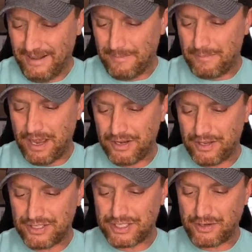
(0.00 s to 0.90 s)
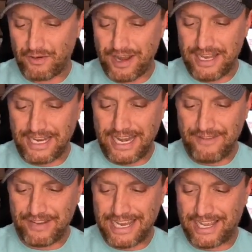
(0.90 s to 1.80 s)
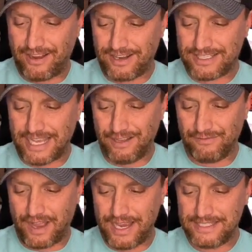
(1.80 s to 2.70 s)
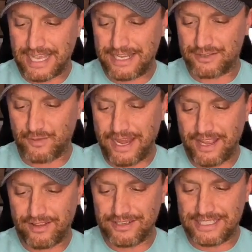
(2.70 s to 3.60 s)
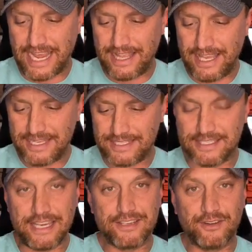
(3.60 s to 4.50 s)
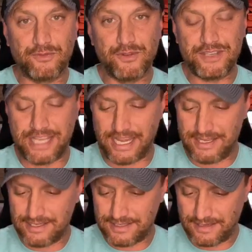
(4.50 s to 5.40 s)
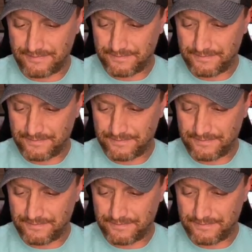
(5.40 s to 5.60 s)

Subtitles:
Beyond a good story and an evening cocktail, Vines had his regular daily and seasonal routines: